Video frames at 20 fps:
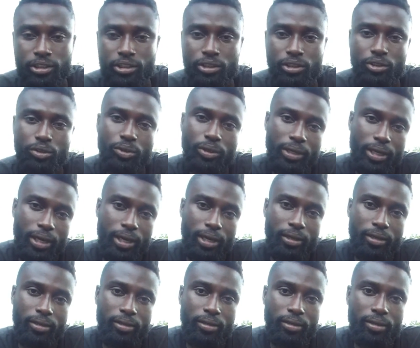you do get
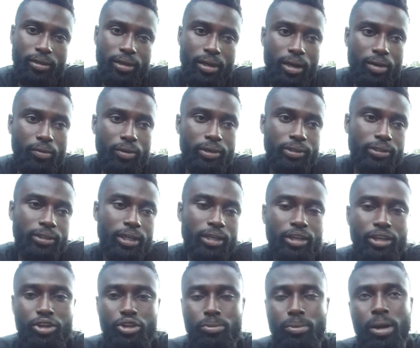uh, when you start
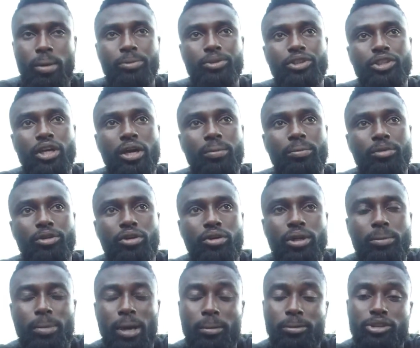a new barbershop. You know,
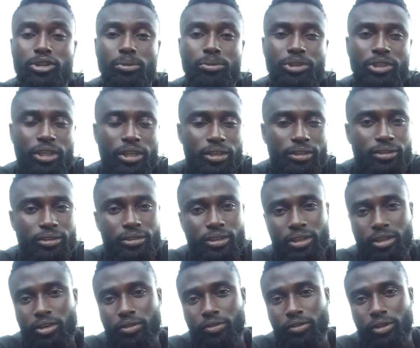the barbershop chairs
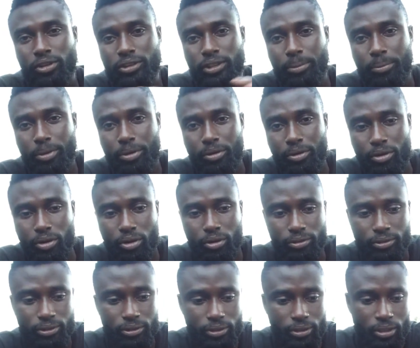and of course the
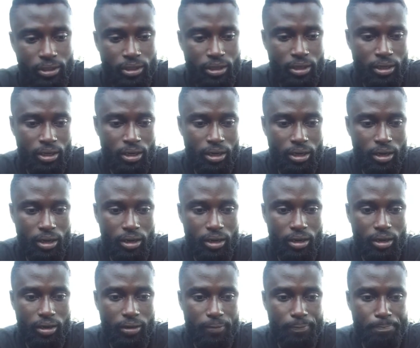mirrors,
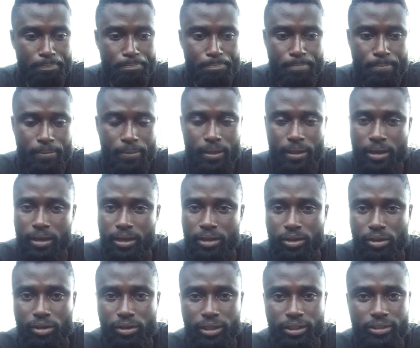um, you
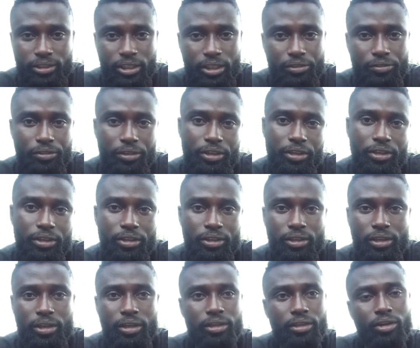know, the
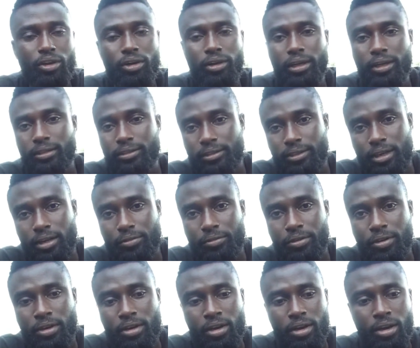TV and other stuff
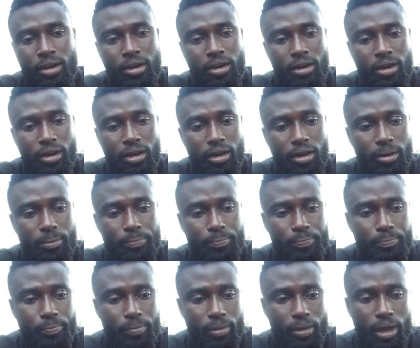um,
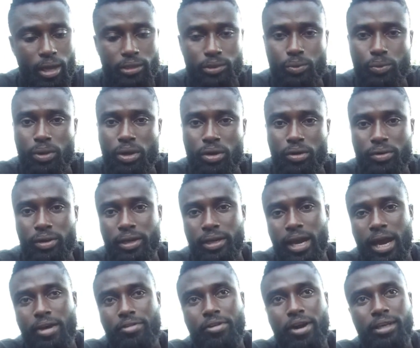as well. And
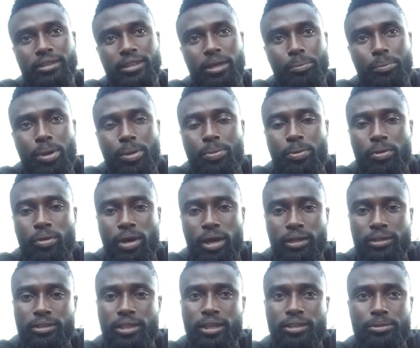I've had some people
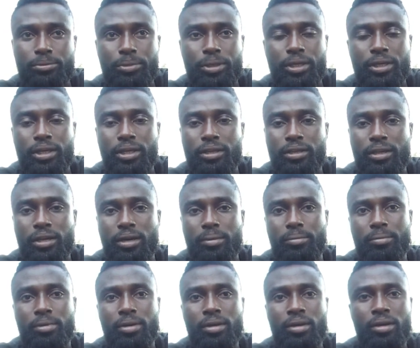contact me and
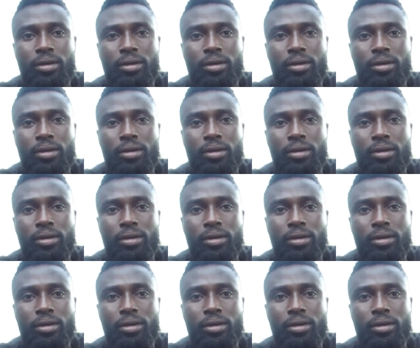um,